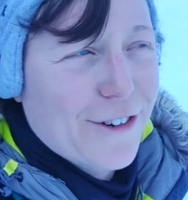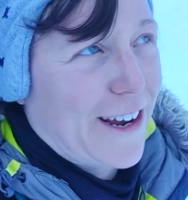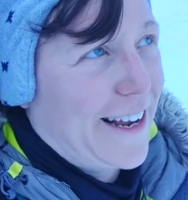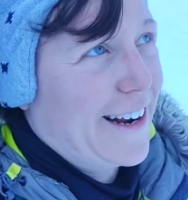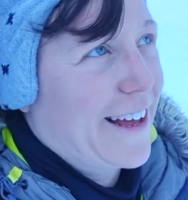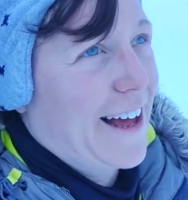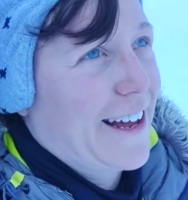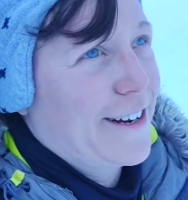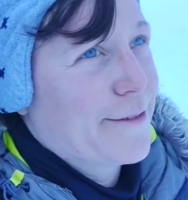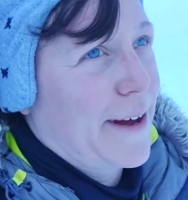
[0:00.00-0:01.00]
terrain
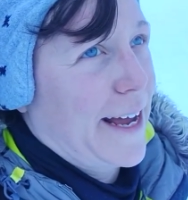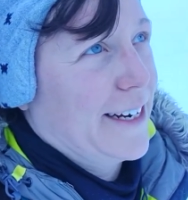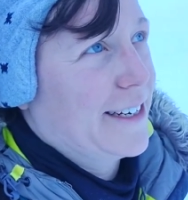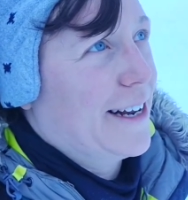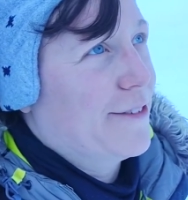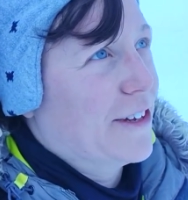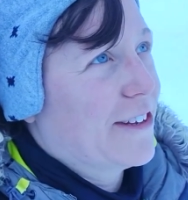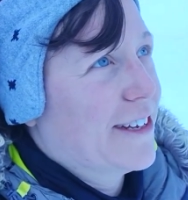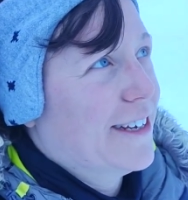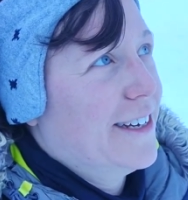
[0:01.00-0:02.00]
and my energy levels.